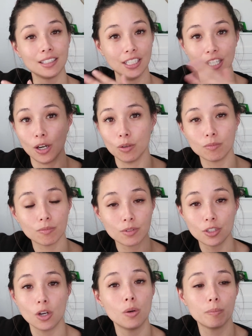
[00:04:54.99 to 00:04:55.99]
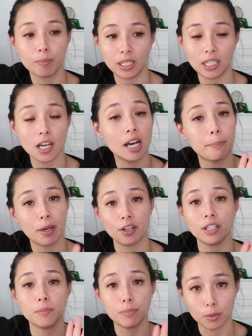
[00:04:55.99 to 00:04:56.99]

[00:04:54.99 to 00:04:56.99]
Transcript: you know, don't be a party